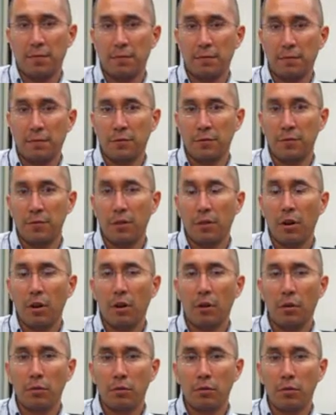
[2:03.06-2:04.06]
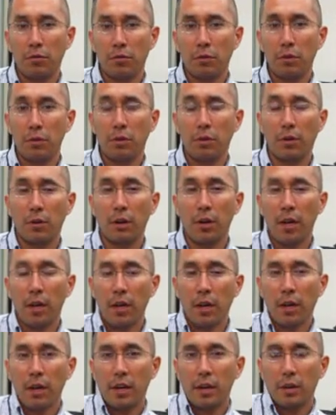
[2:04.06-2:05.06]
in front of their coast, or
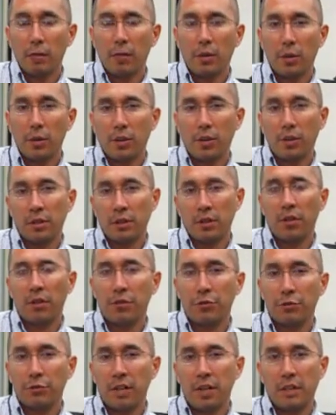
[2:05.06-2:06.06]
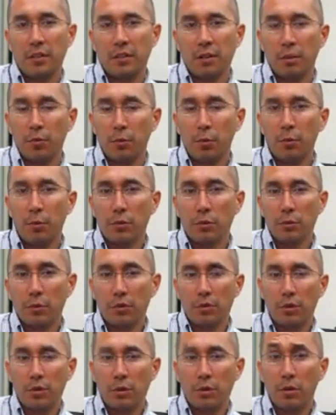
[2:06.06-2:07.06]
work on long trade
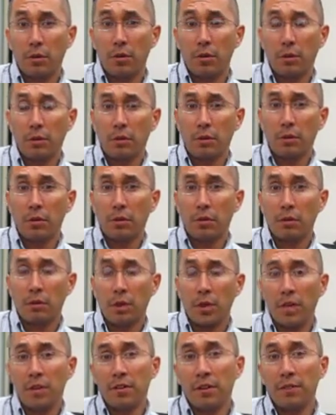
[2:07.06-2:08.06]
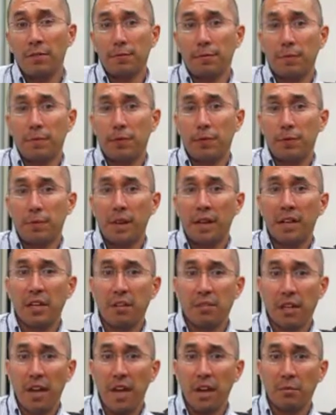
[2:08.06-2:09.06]
routes, or even for
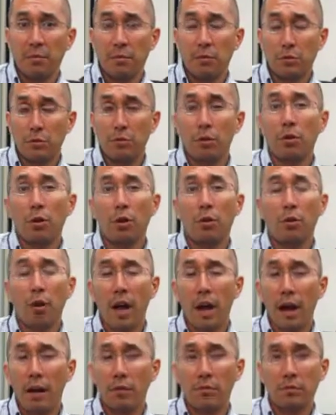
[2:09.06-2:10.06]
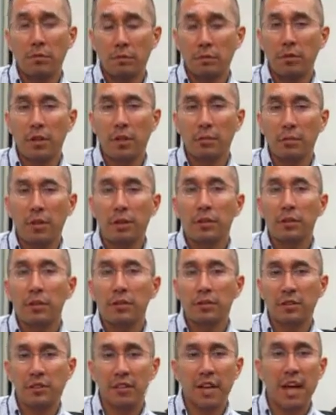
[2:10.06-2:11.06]
Hispanic times to know how they
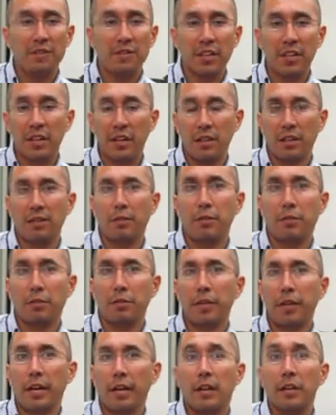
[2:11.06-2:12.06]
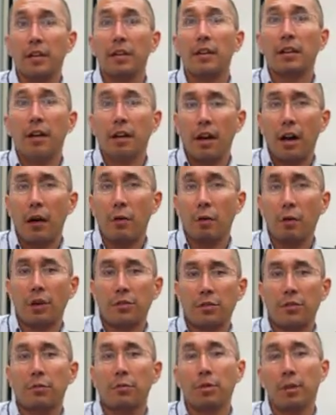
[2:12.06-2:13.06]
built and navigate in the area. How
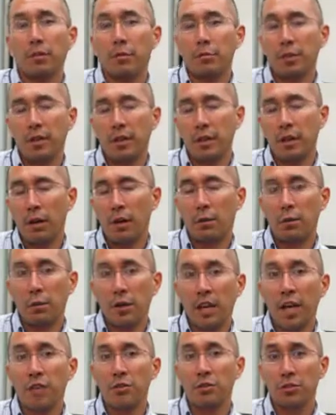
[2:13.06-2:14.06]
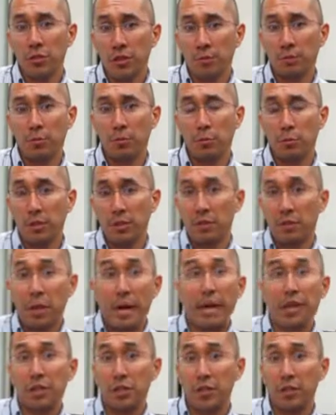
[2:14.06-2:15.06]
was our relationships
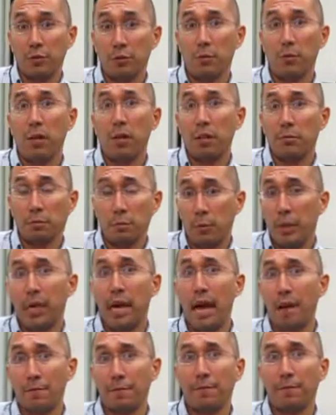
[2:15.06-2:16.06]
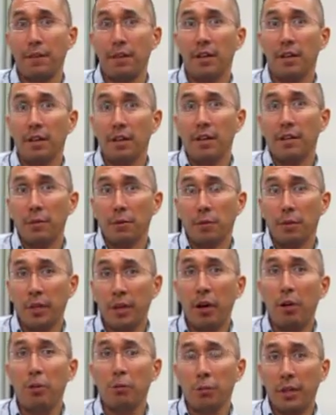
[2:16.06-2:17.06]
with Asia as well? We have
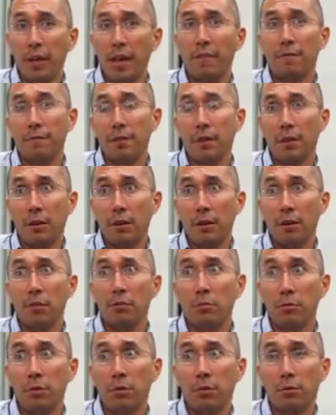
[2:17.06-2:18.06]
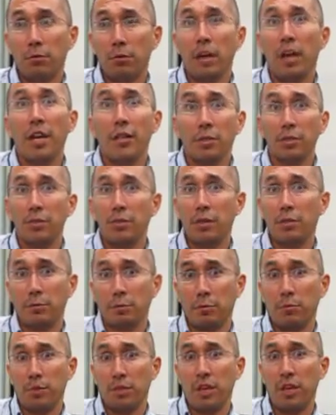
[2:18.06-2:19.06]
known
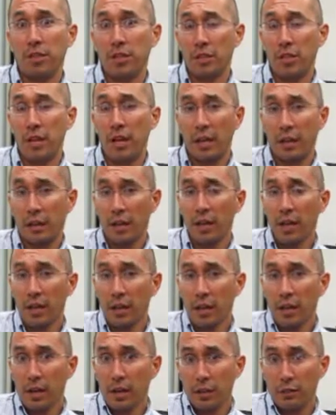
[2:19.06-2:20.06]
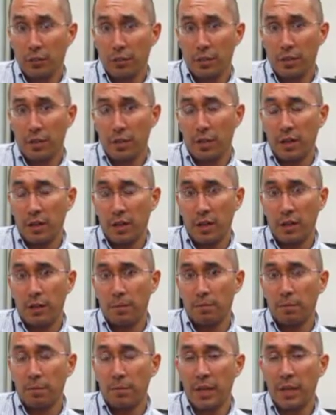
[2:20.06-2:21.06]
relationships with Asia, like through the
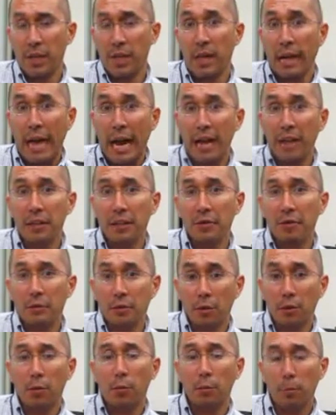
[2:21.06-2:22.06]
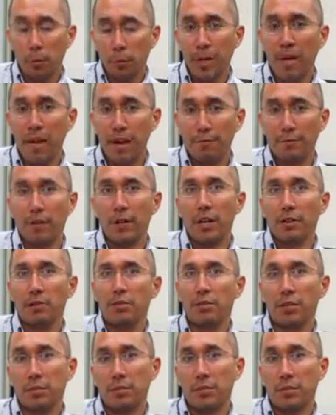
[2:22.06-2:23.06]
Manila Galleon, so we have
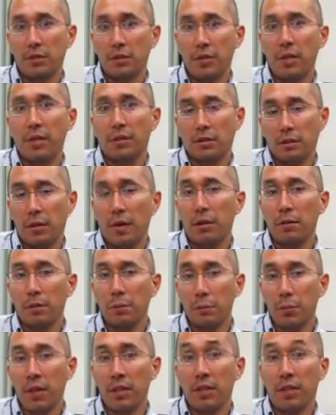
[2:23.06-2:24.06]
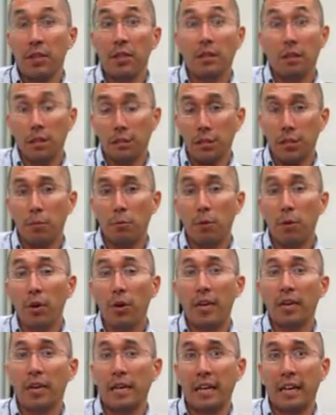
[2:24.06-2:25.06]
relationships that are already
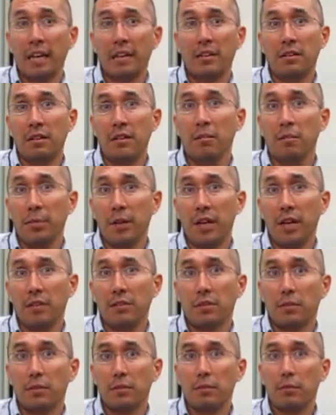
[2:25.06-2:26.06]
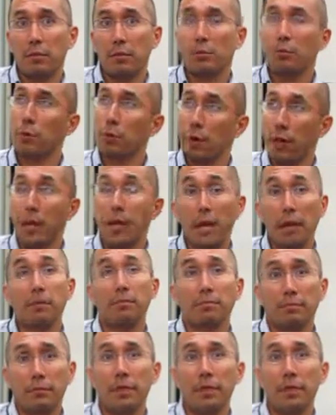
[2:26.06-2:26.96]
working again in place, and working again.